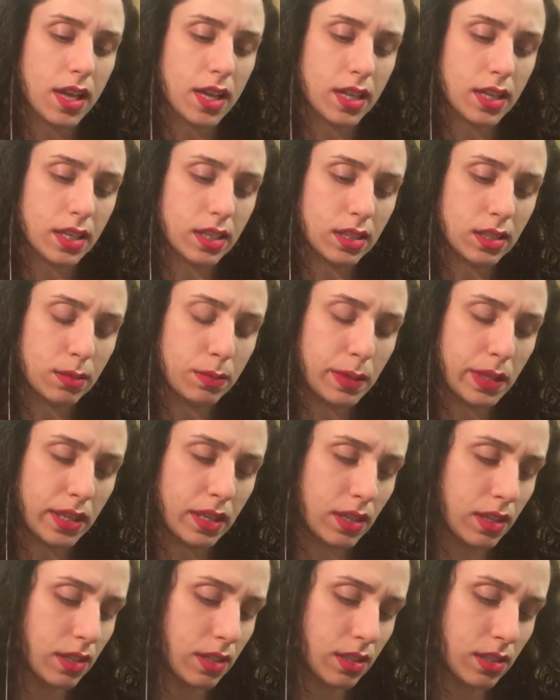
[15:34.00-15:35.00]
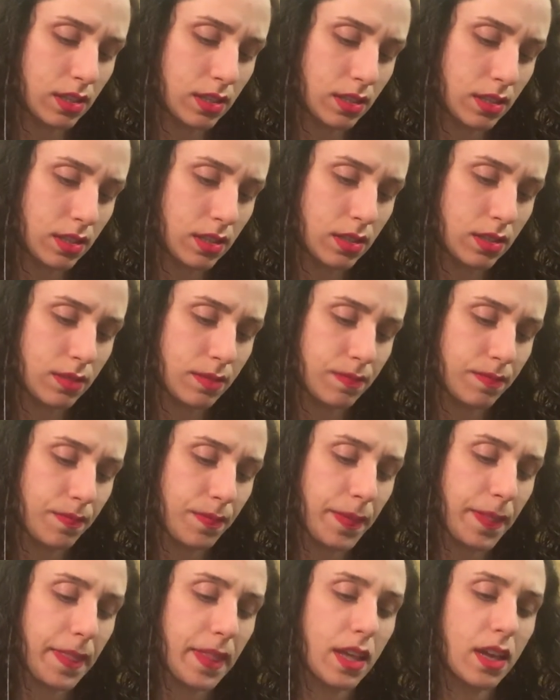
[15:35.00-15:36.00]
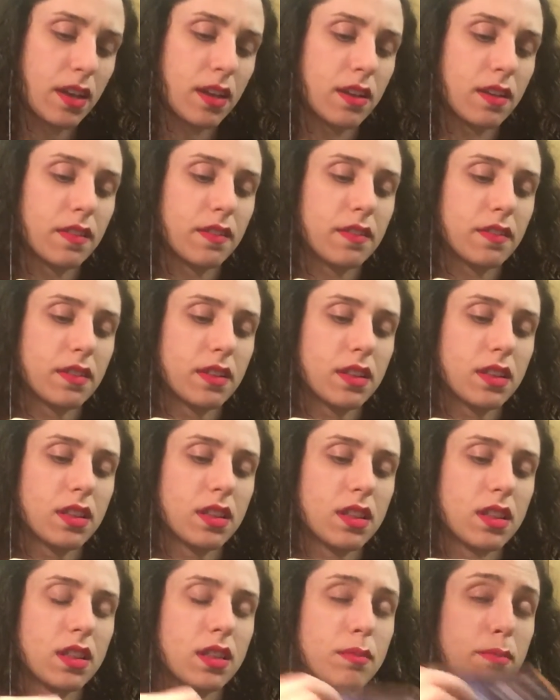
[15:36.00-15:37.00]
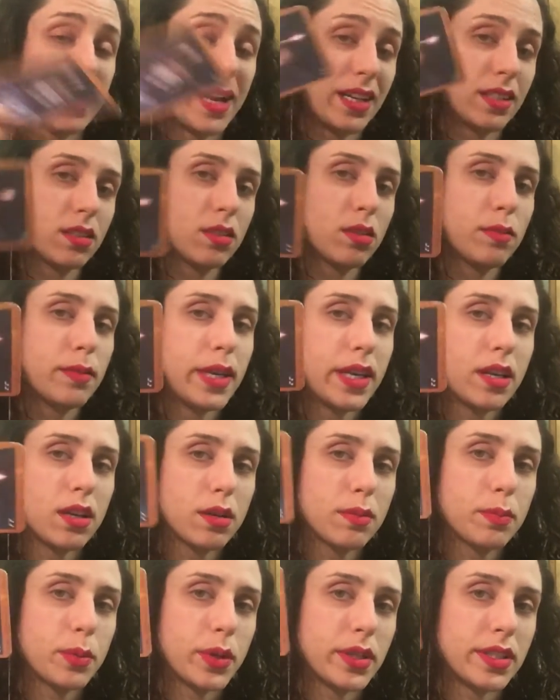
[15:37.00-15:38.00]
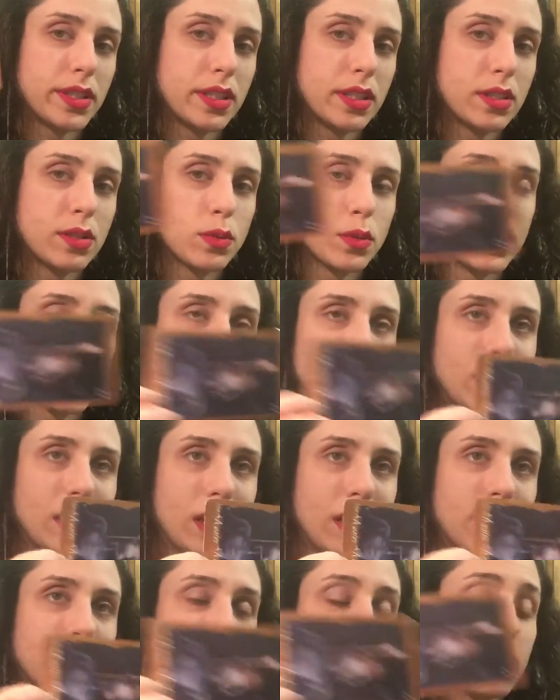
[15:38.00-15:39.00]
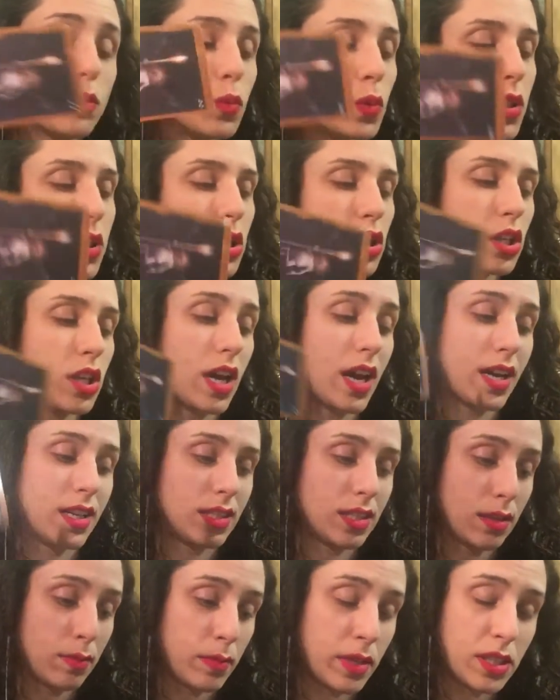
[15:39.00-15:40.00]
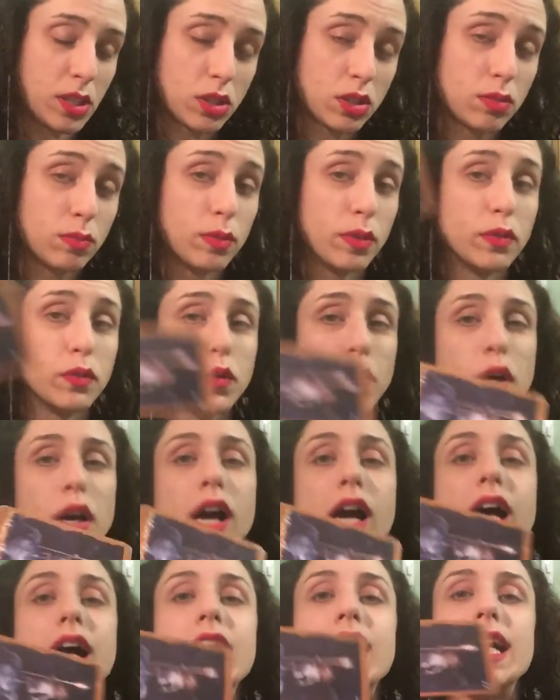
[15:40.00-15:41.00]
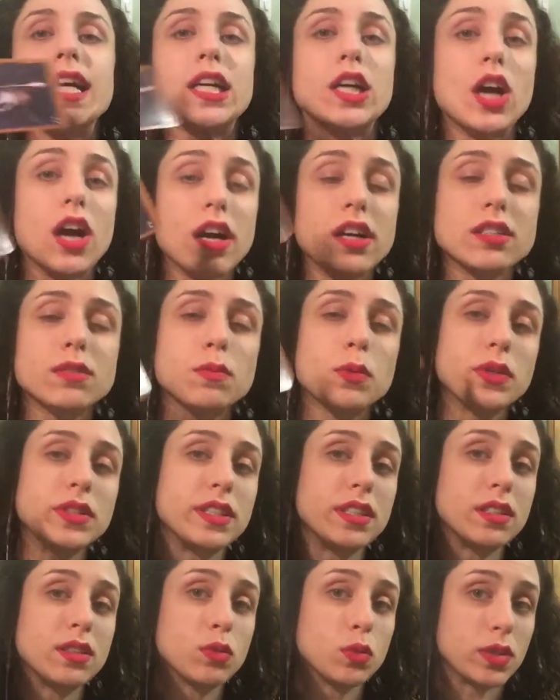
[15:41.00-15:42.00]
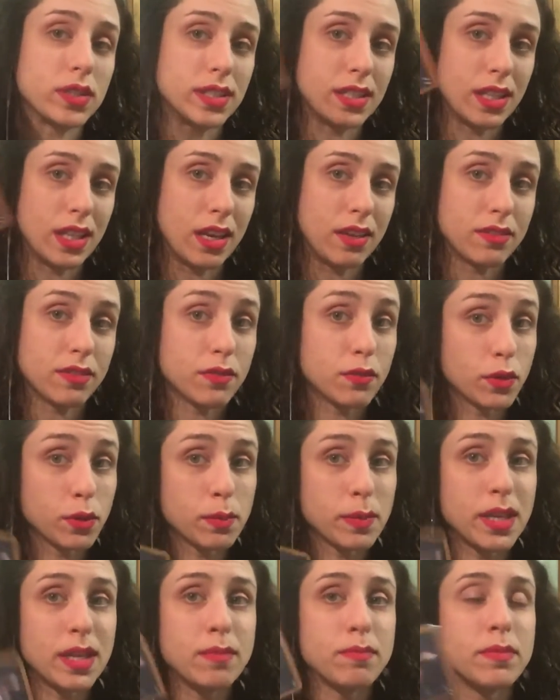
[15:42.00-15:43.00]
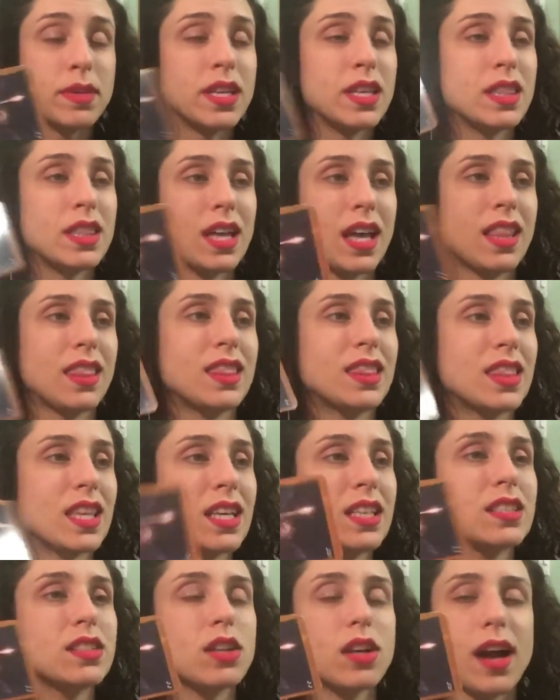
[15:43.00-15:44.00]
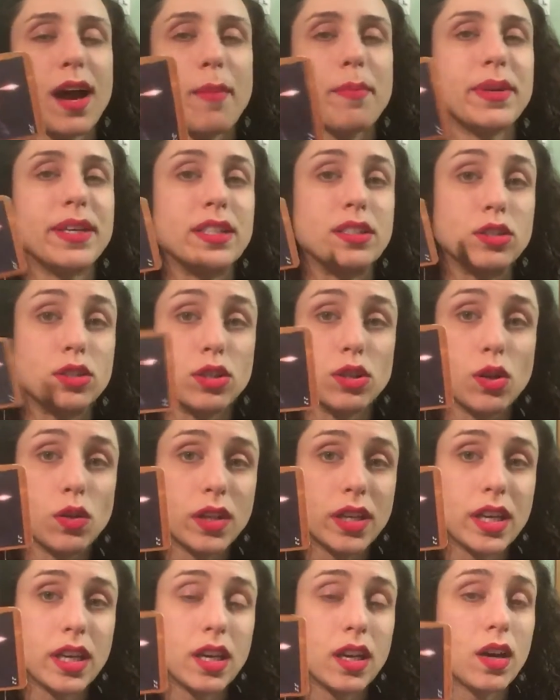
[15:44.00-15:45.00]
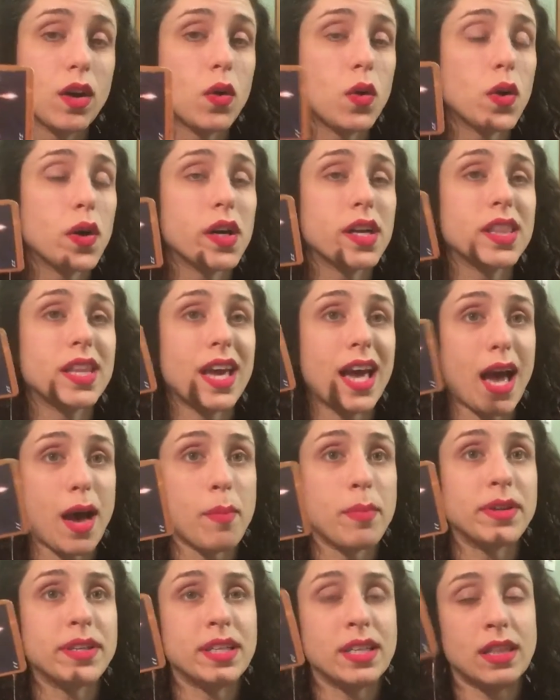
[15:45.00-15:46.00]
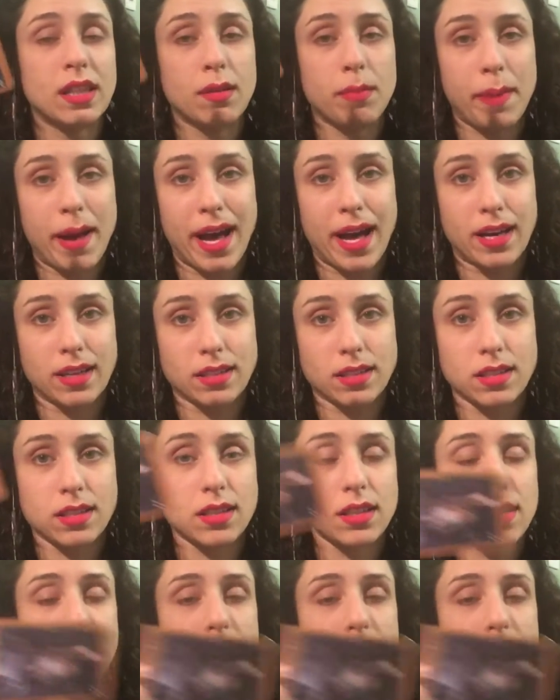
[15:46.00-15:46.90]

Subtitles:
is because of the master maker pointing towards the left, which, as I mentioned before, cars pointing towards the left for me mean that things are happening slowly or they happened in the past.